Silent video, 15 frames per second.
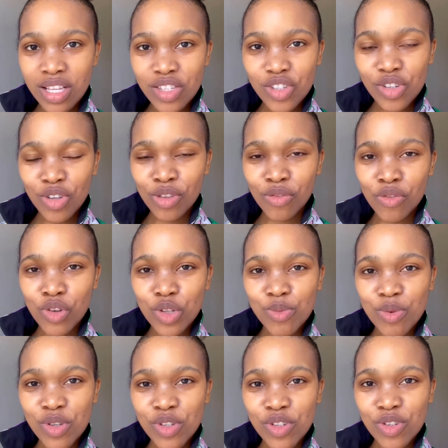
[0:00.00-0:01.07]
so you're the first
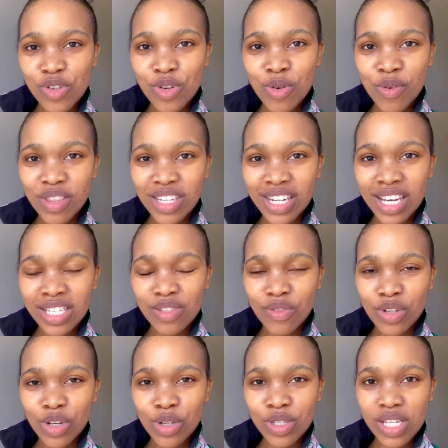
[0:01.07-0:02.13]
person to know when the next
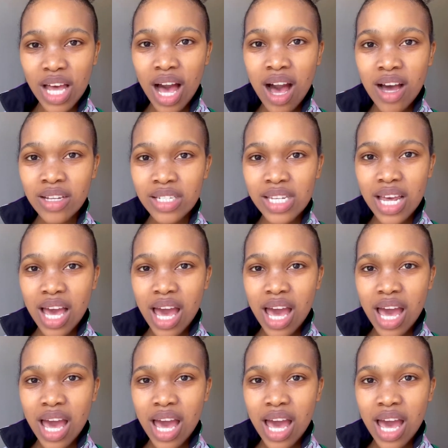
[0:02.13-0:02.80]
video is out.